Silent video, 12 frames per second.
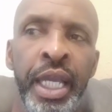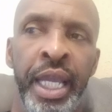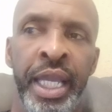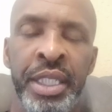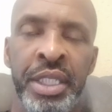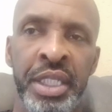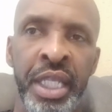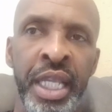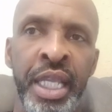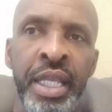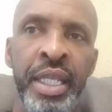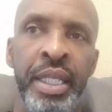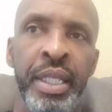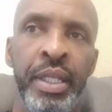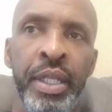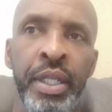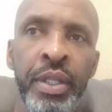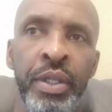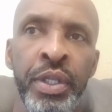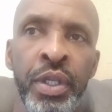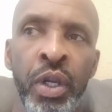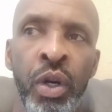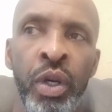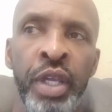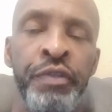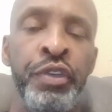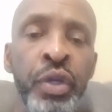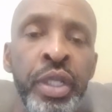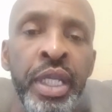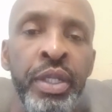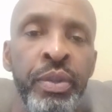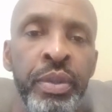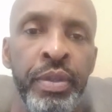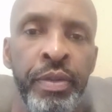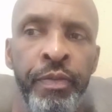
and see, you know, if you can